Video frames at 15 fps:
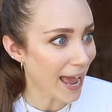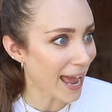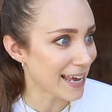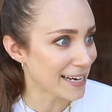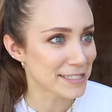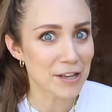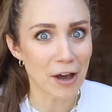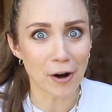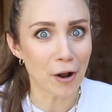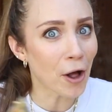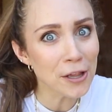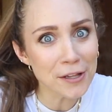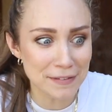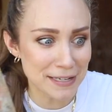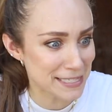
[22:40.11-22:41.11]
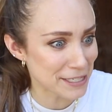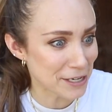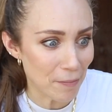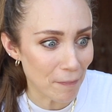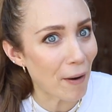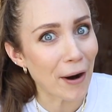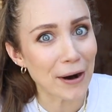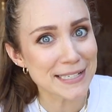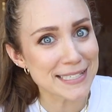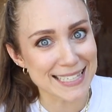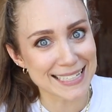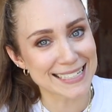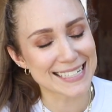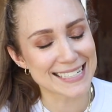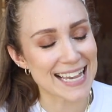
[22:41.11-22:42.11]
and it's got all of these little parts
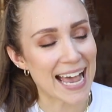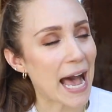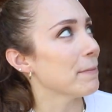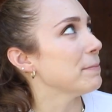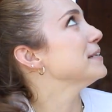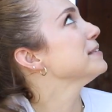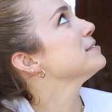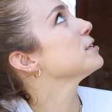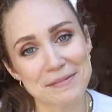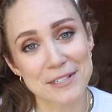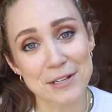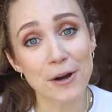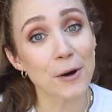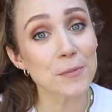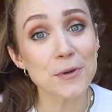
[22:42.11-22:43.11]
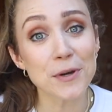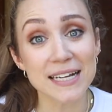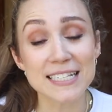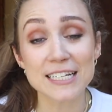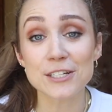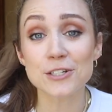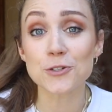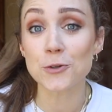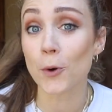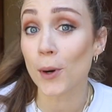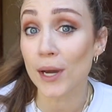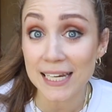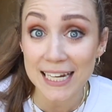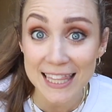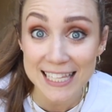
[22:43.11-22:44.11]
that need to happen. So I hope you guys
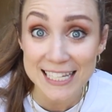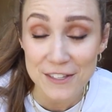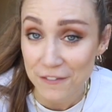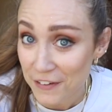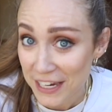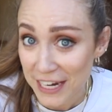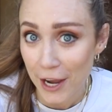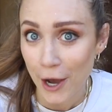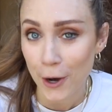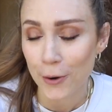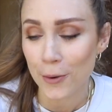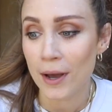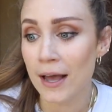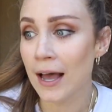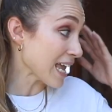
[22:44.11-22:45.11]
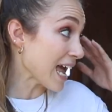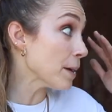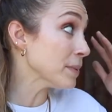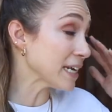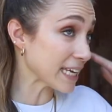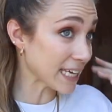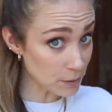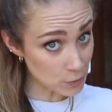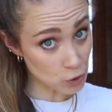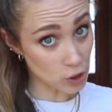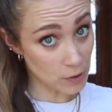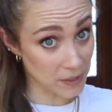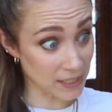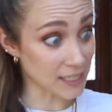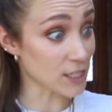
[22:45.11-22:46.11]
enjoyed this video. I'm gonna keep
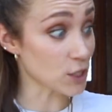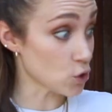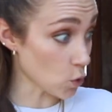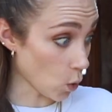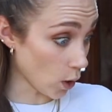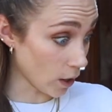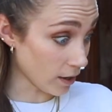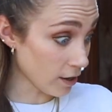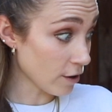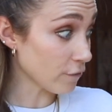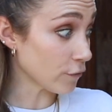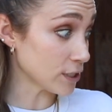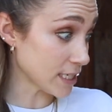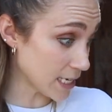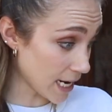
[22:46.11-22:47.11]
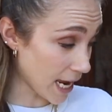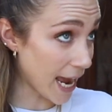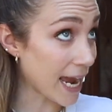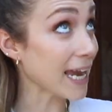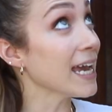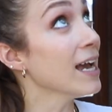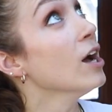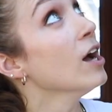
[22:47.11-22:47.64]
stripping this door for today